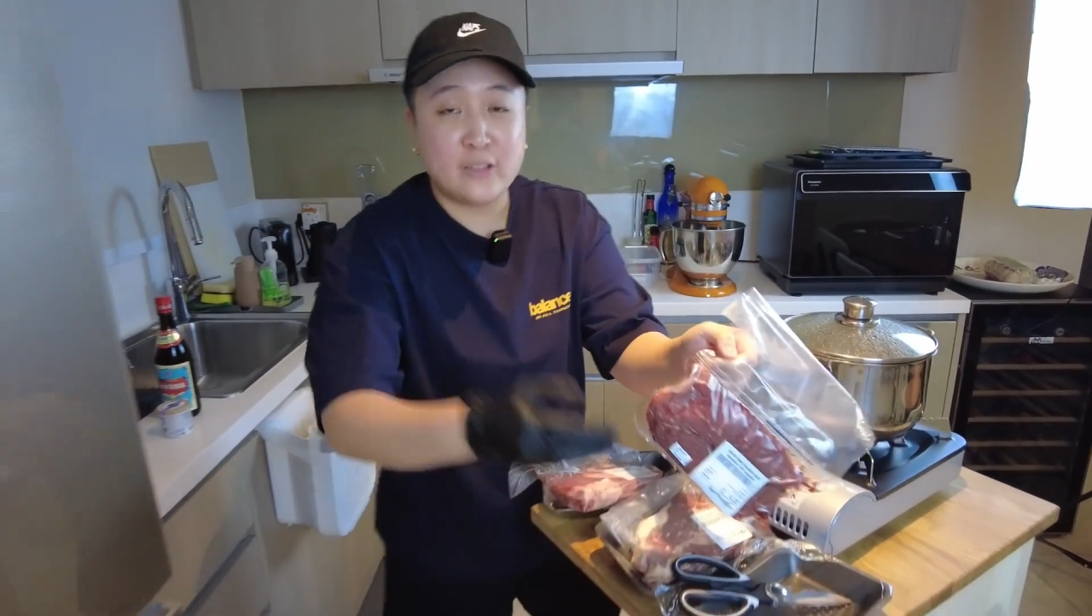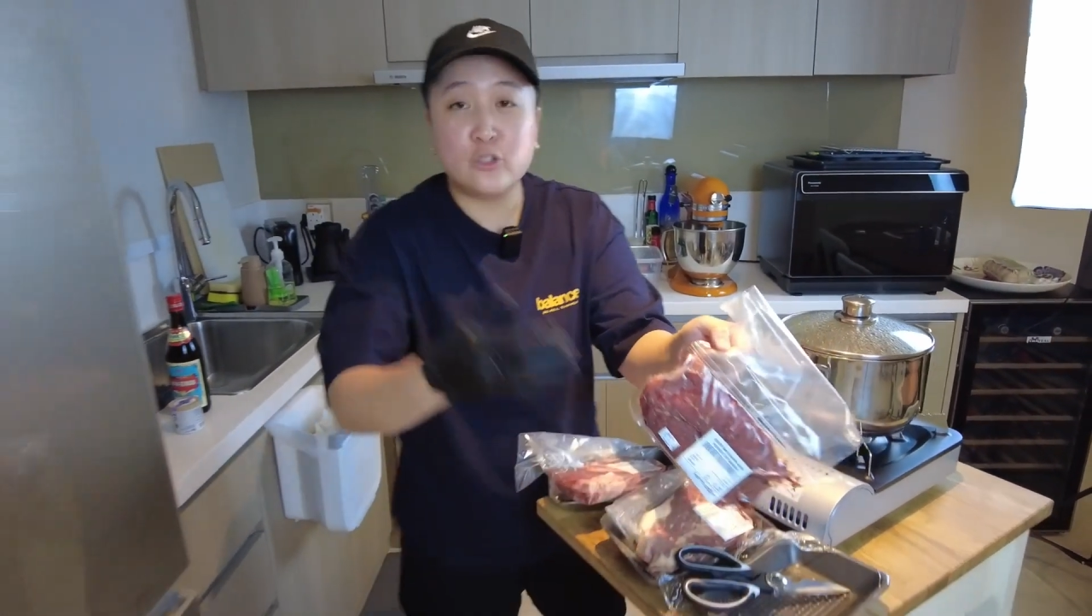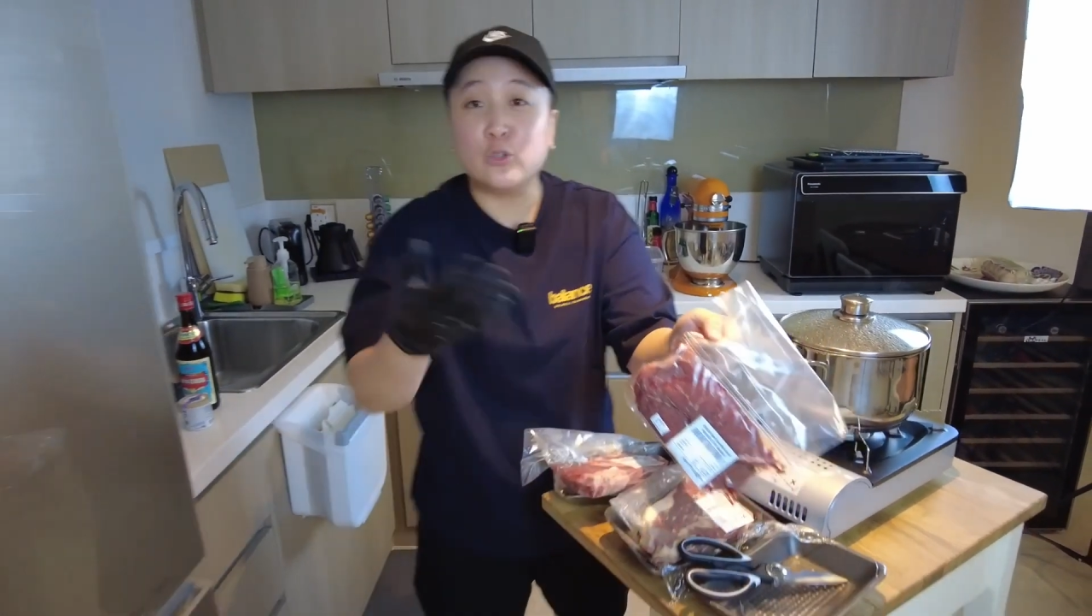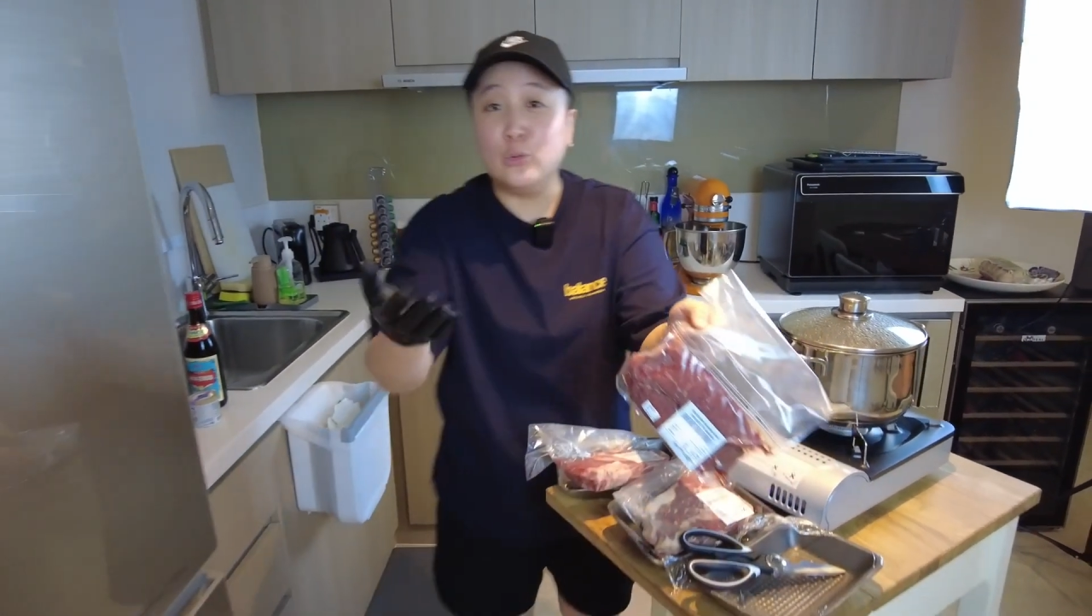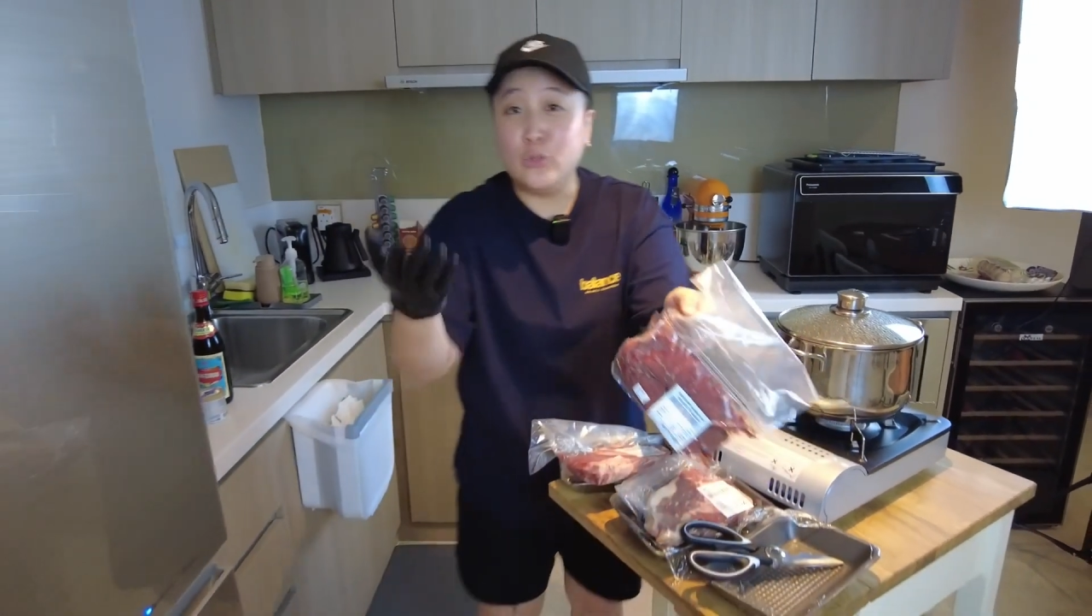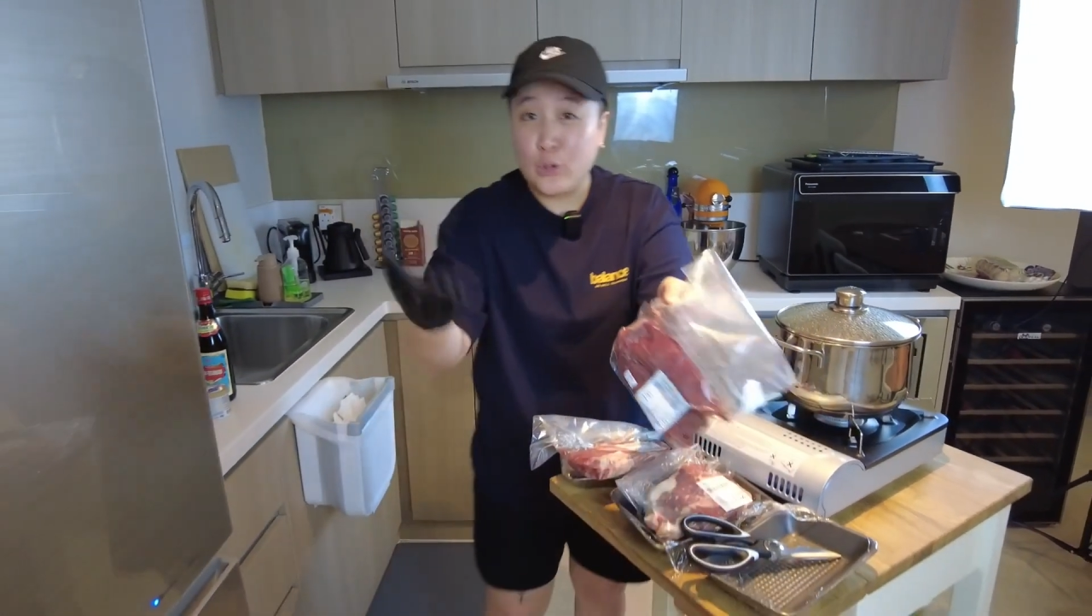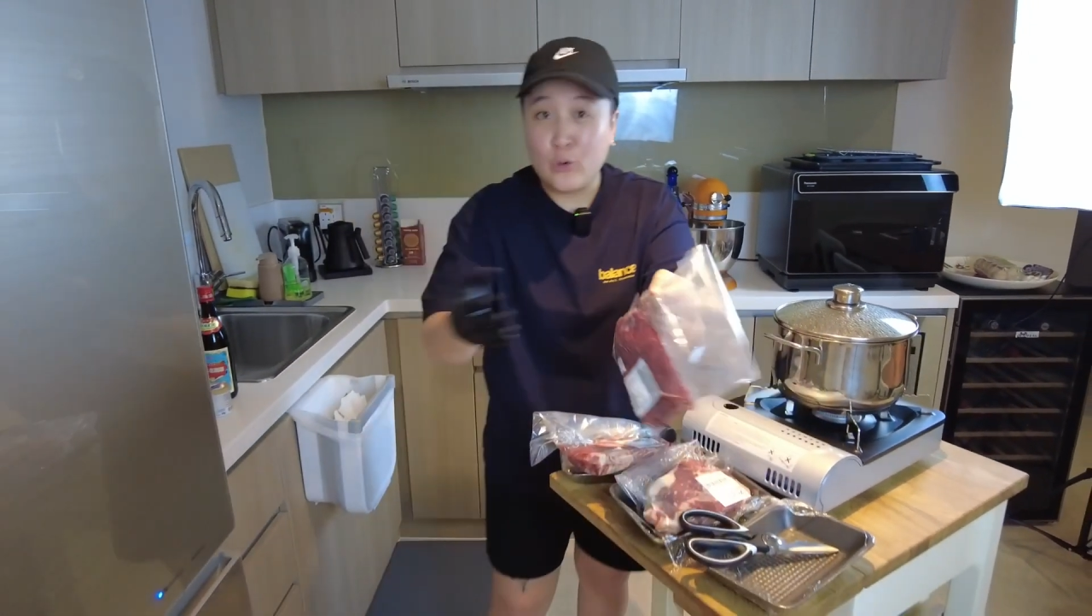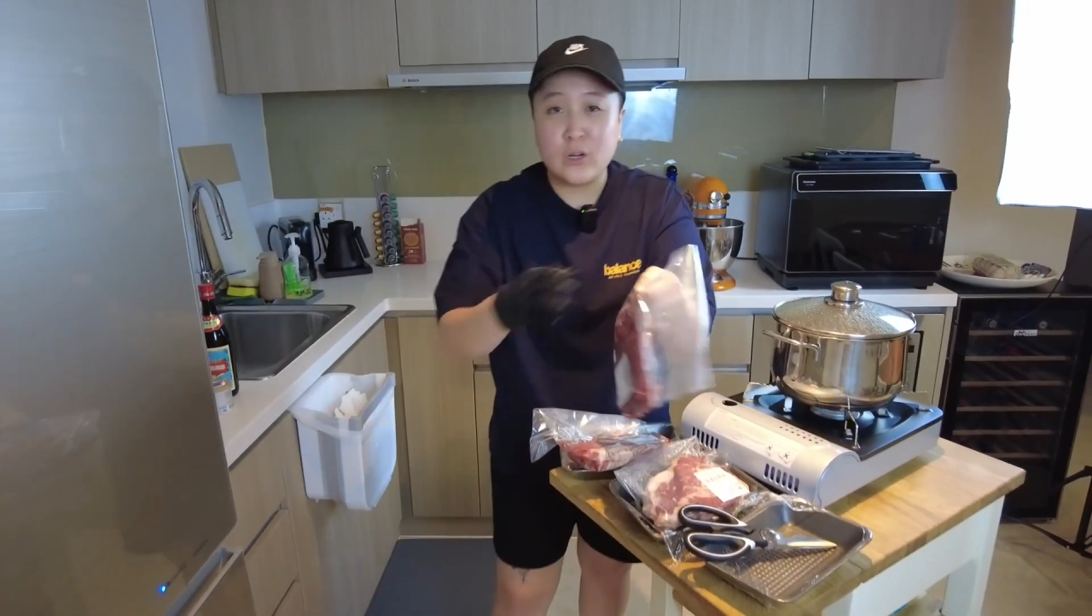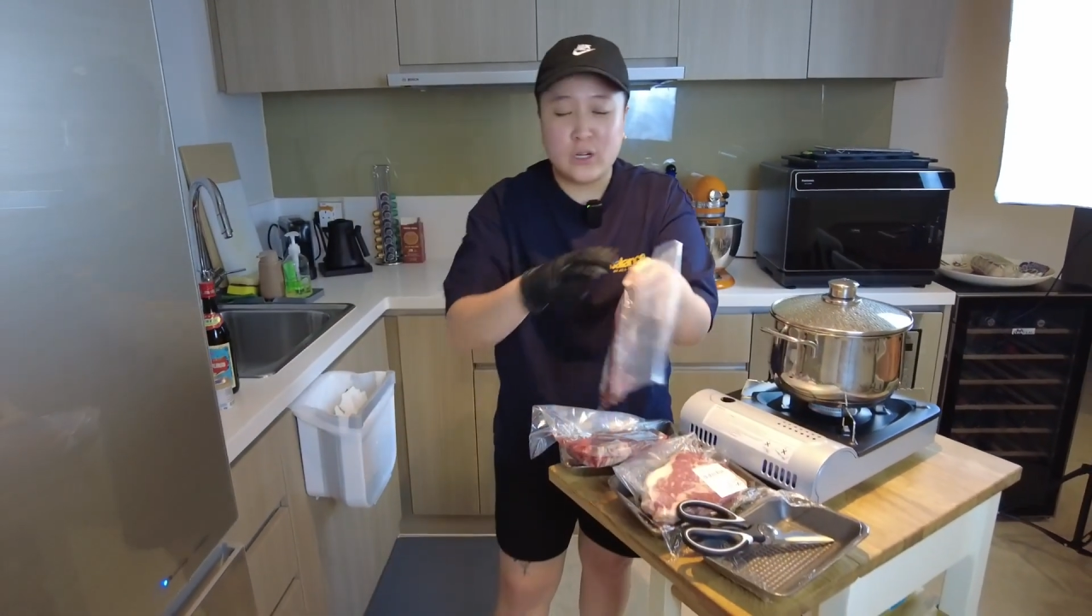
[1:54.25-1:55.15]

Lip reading: suyok,